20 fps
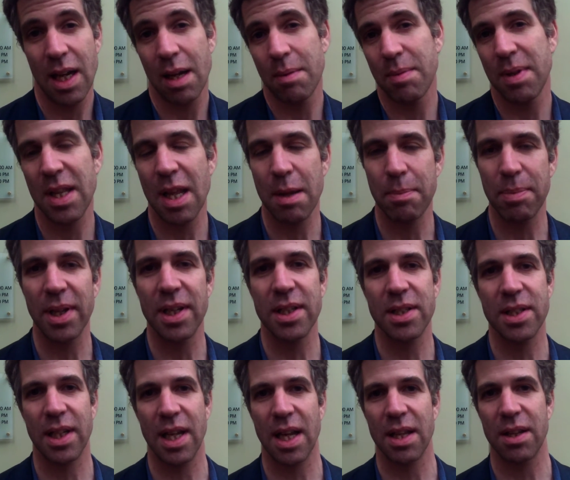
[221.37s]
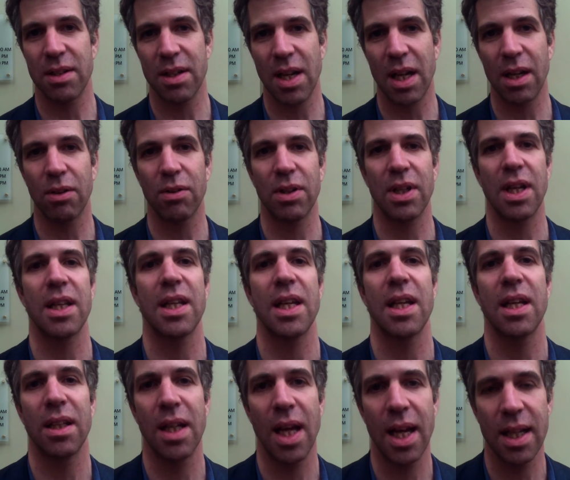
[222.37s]
I mean, they played together not only on the
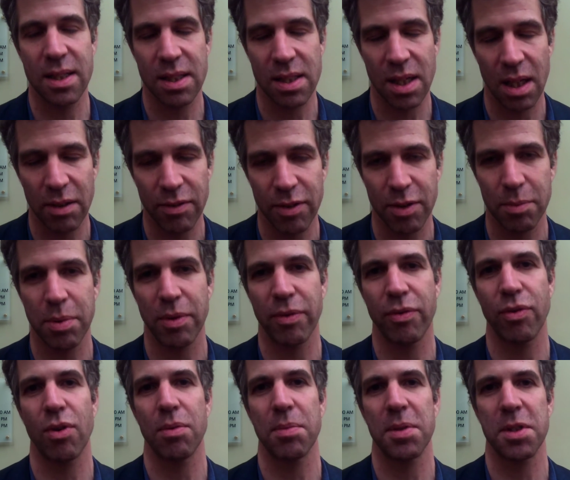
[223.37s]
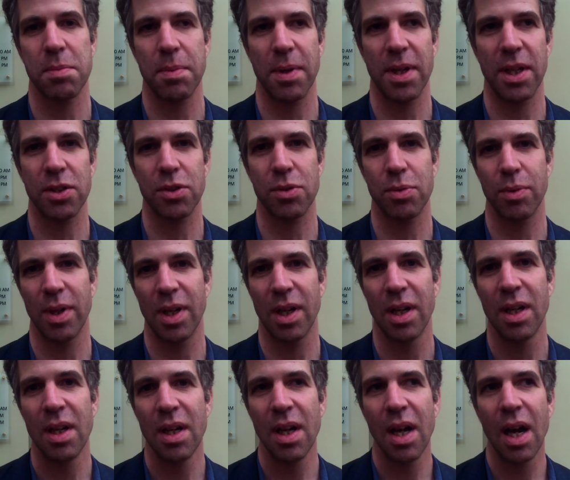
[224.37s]
Ed Sullivan performance, but elsewhere.
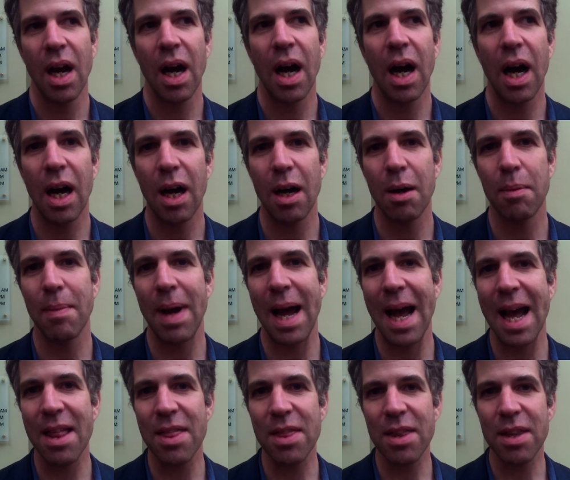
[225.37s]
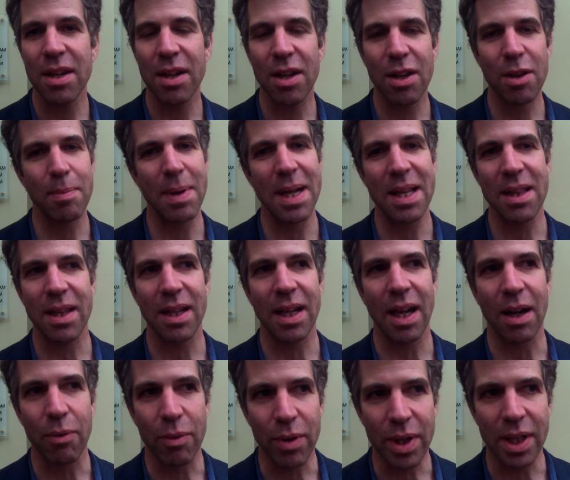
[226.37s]
And you know, the main thing
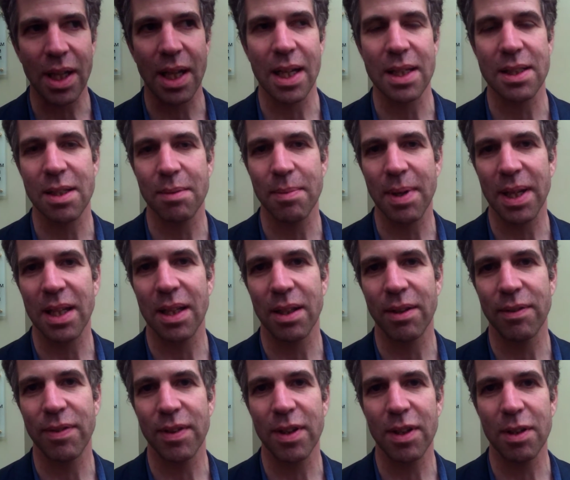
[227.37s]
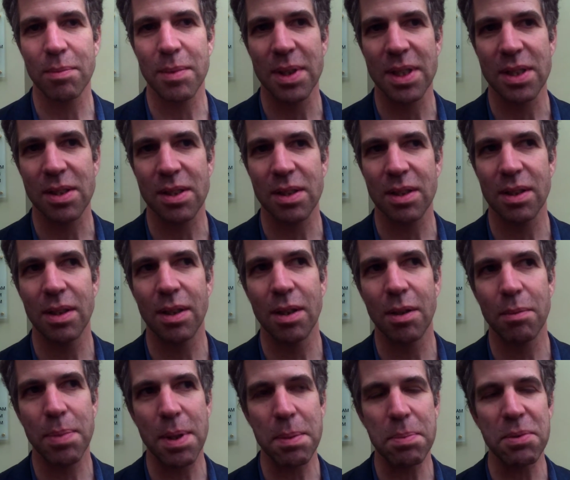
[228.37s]
I realized in making the film is
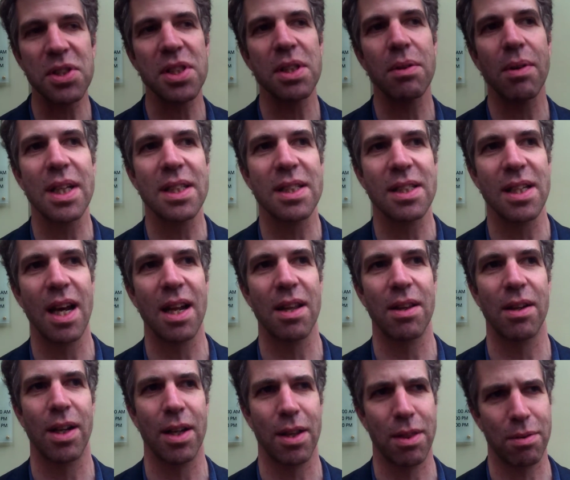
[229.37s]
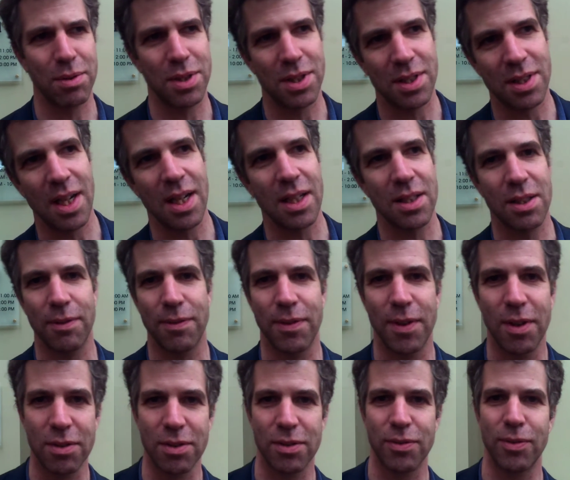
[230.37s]
people see Rahsaan, they're like, 3
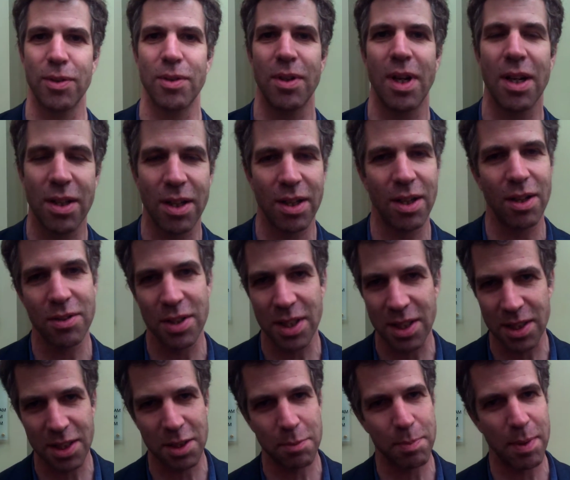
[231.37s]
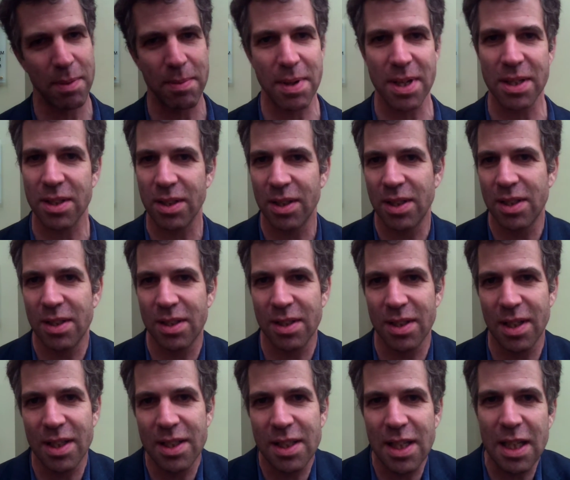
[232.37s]
saxophones, flute out the nose, he's experimental, he's
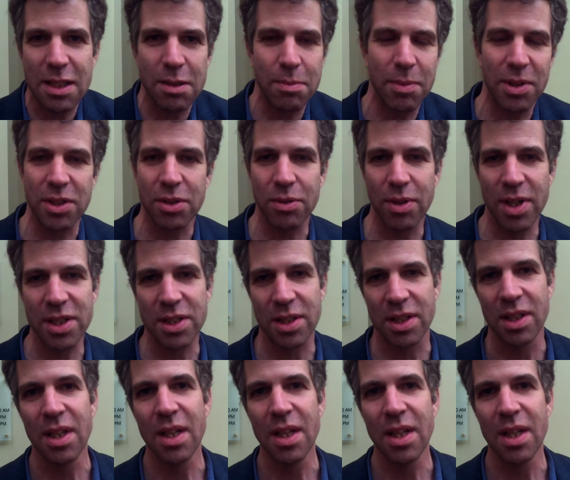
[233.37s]
inaccessible, he's crazy.